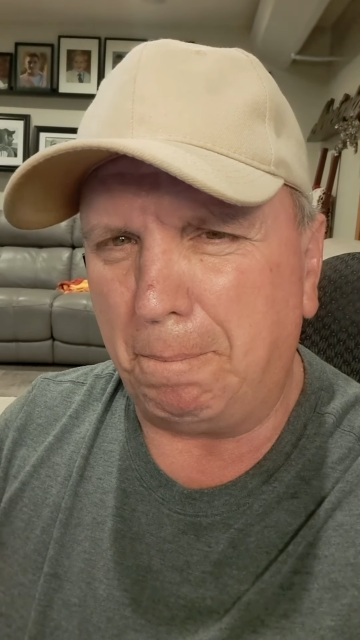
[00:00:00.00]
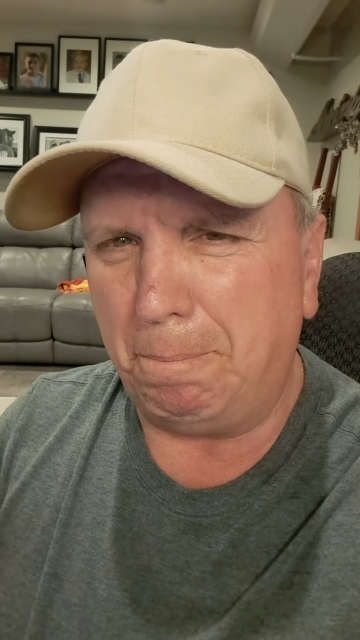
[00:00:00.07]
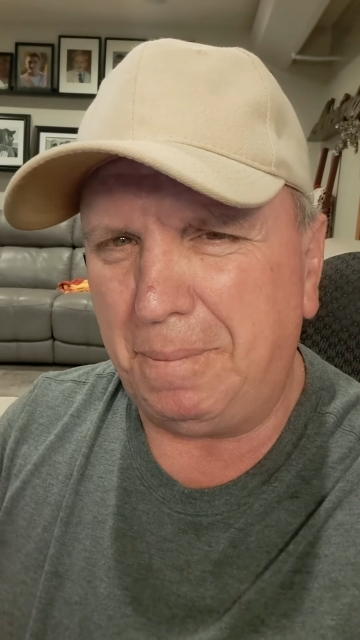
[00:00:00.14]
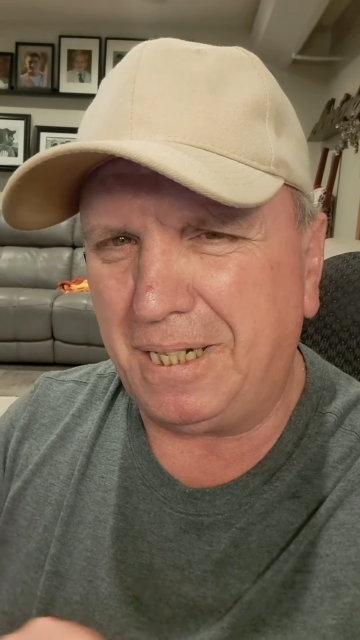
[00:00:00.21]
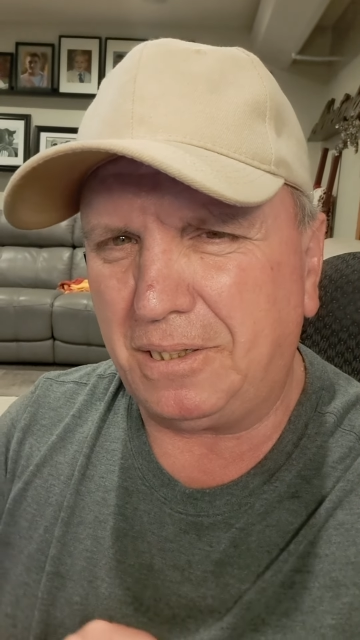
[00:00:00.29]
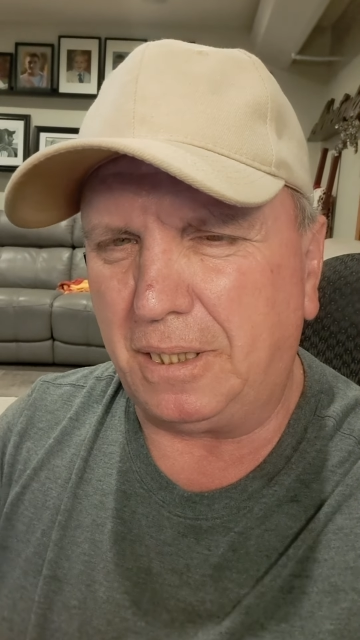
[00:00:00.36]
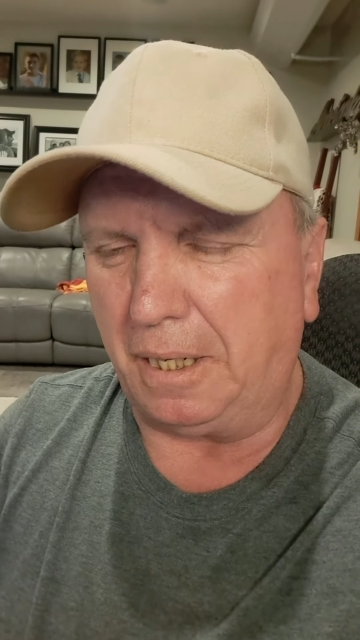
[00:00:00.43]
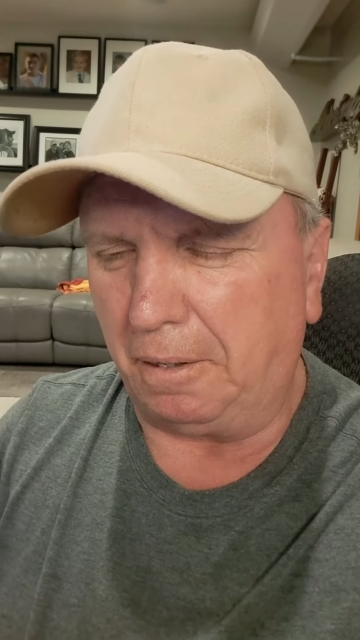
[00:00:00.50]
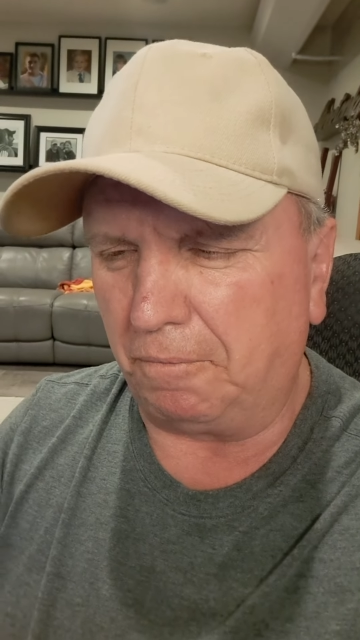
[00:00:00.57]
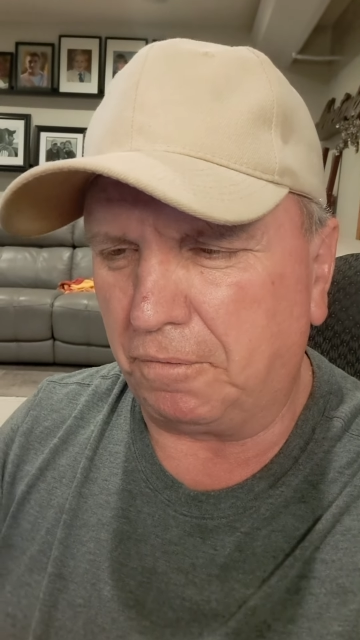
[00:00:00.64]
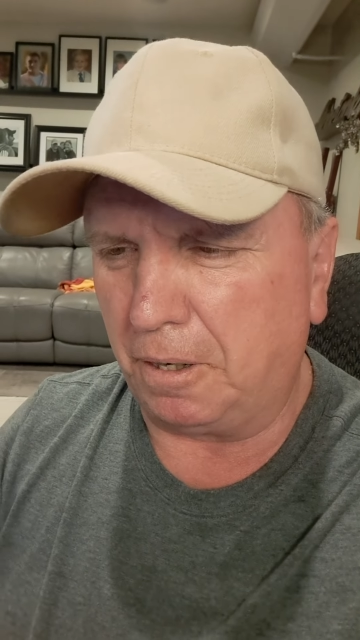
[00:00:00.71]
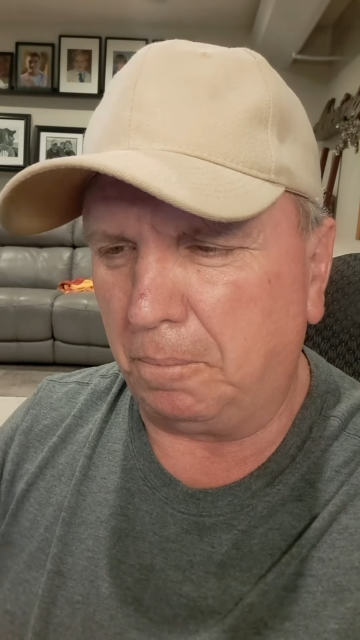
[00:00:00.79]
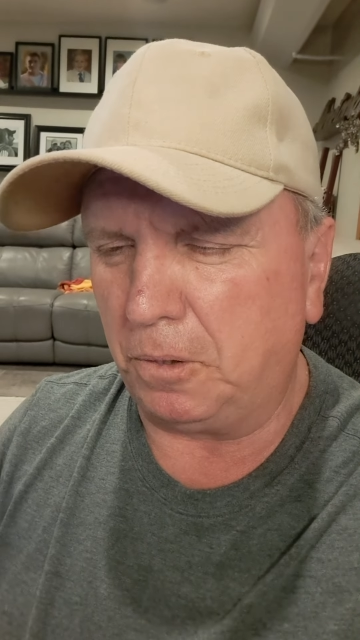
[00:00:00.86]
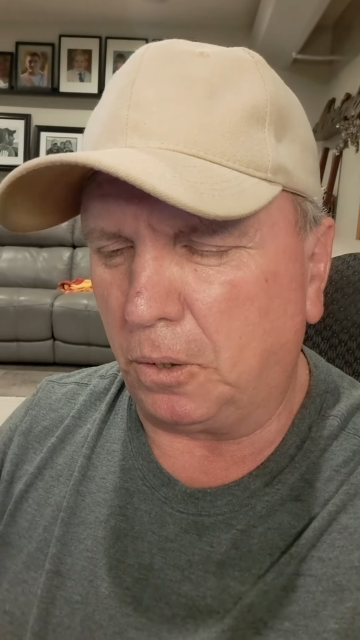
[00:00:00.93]
missing
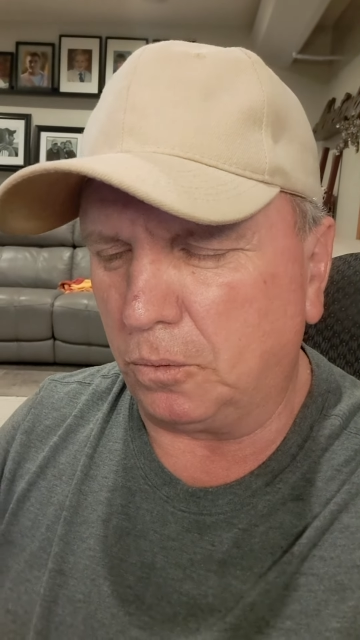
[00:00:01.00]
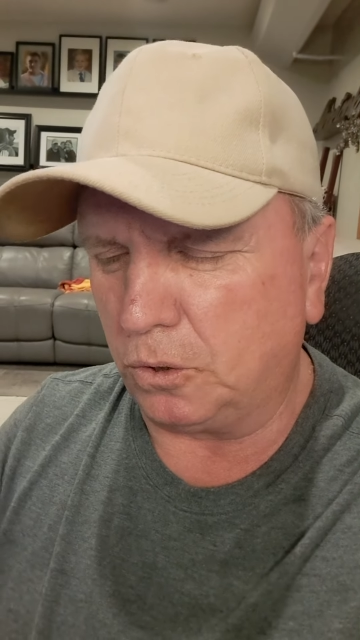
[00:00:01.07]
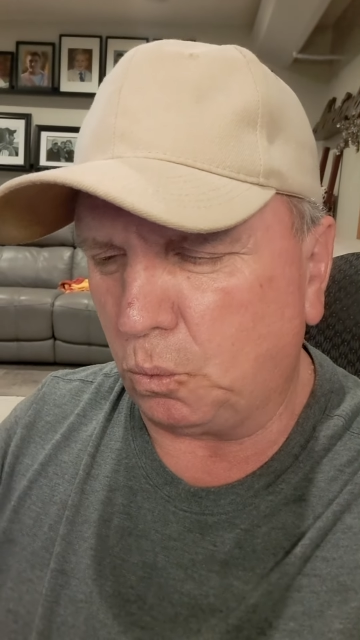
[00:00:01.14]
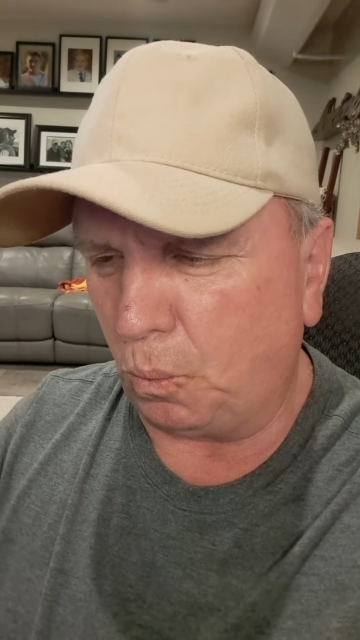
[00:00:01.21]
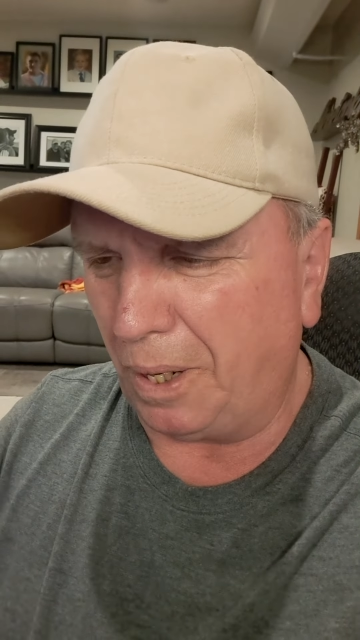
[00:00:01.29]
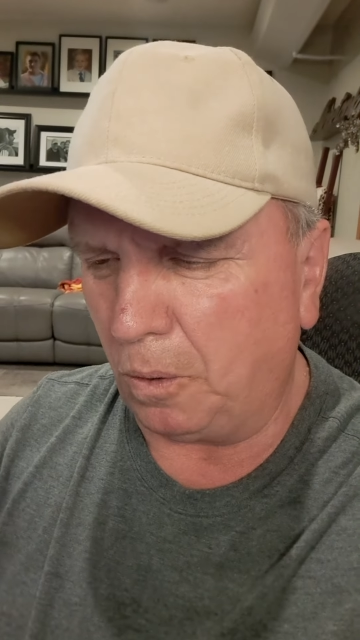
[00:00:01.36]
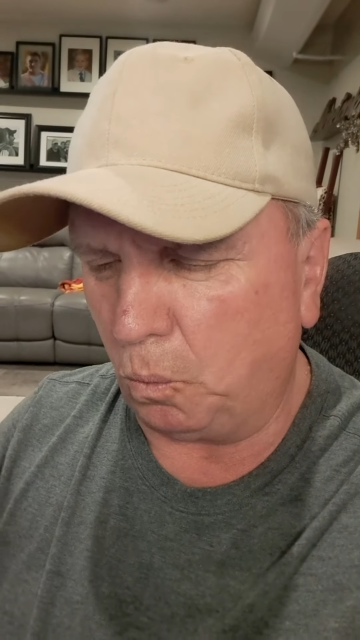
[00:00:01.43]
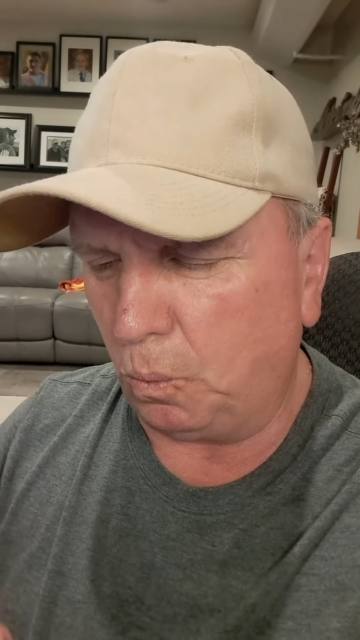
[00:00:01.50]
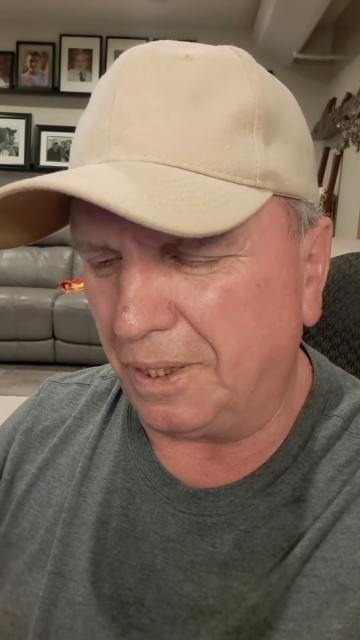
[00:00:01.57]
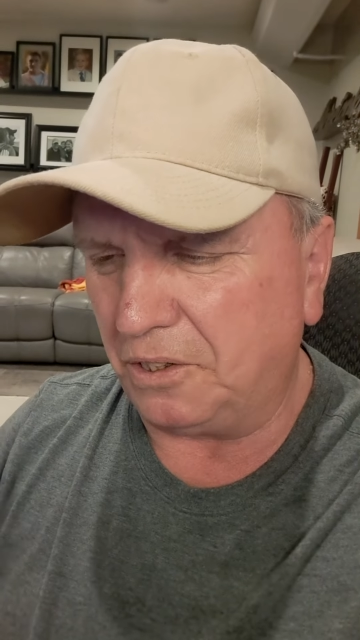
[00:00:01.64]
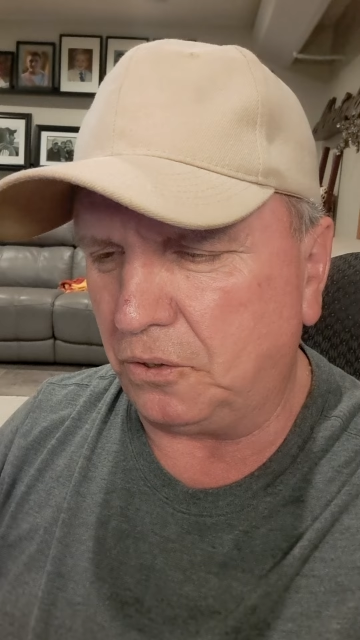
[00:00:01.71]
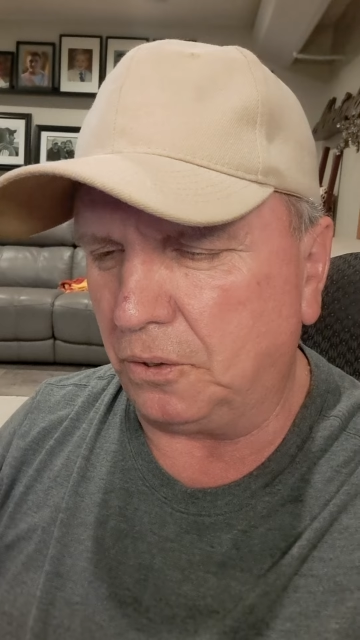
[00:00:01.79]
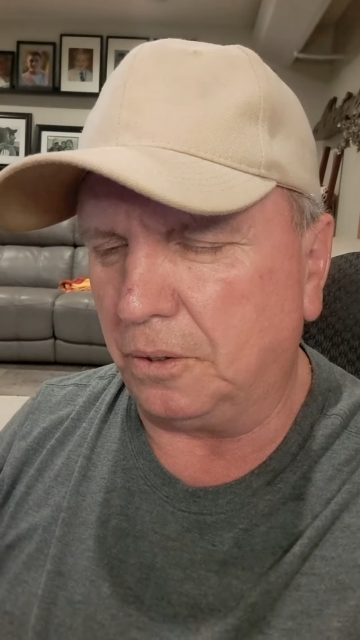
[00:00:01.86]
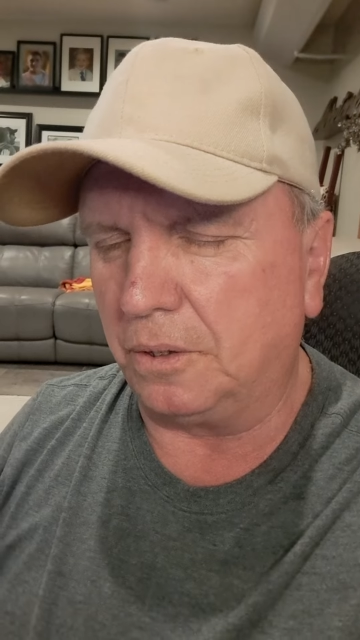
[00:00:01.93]
from those well
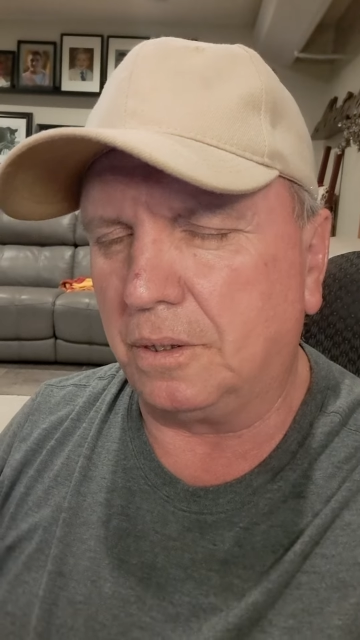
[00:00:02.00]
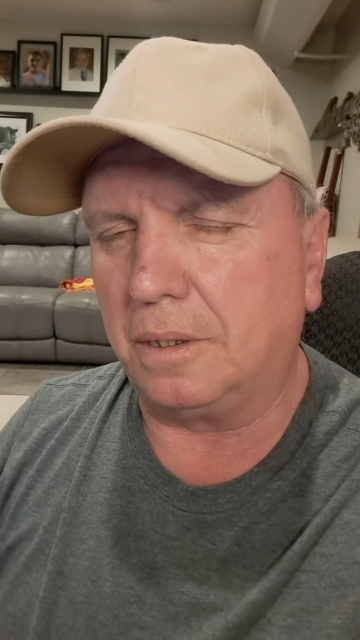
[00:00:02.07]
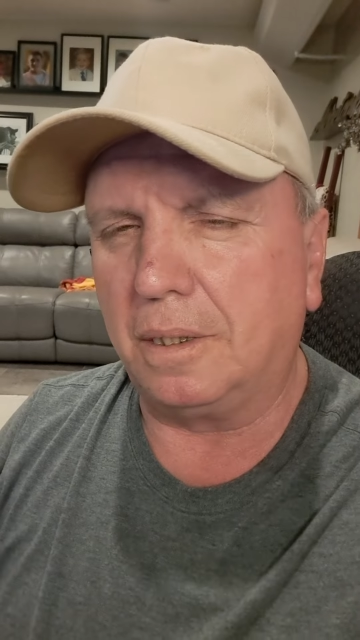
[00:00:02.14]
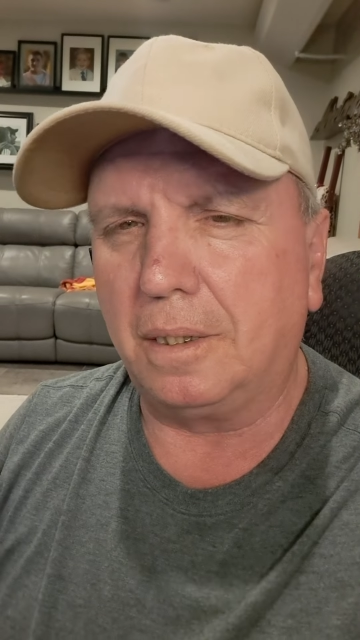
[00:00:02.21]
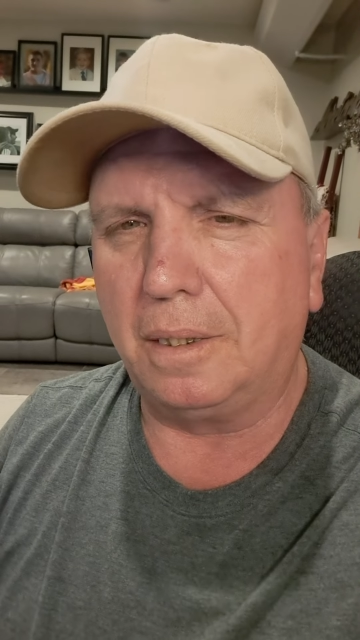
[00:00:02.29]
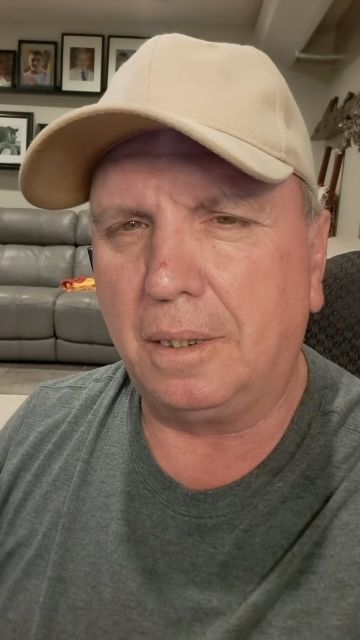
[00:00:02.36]
wishers